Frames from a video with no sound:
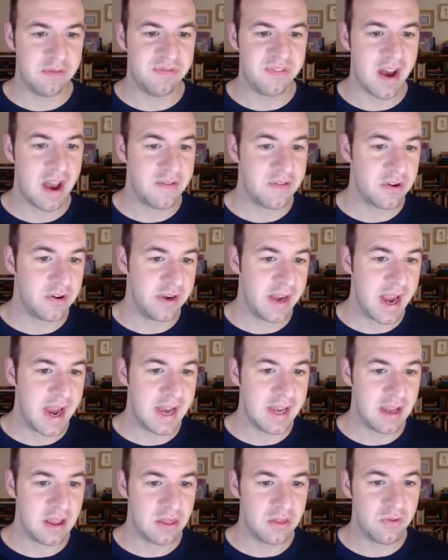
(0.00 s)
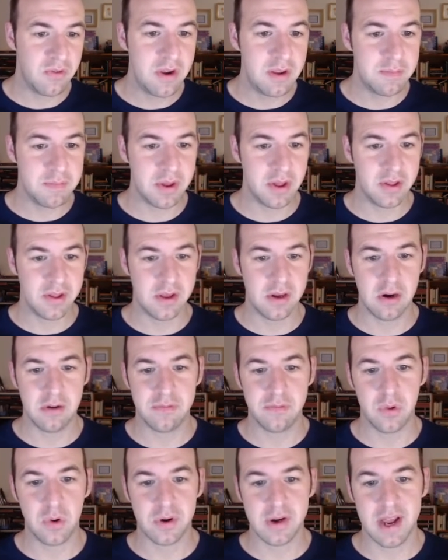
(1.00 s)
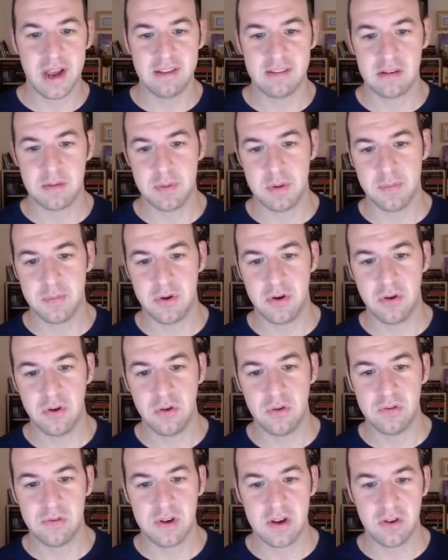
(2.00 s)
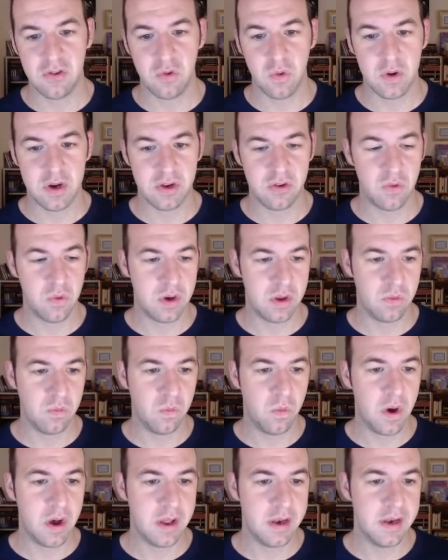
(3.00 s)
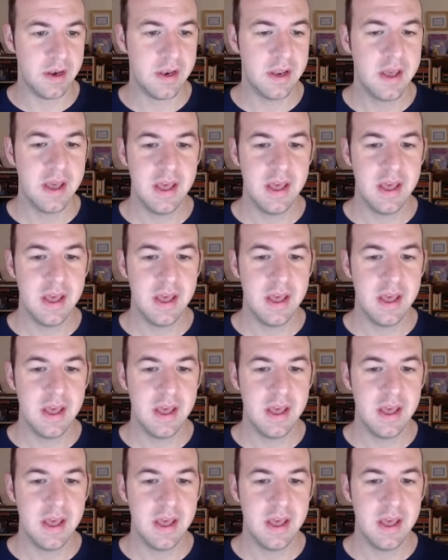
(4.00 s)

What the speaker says: 583 billion are forecast to be produced in 2021.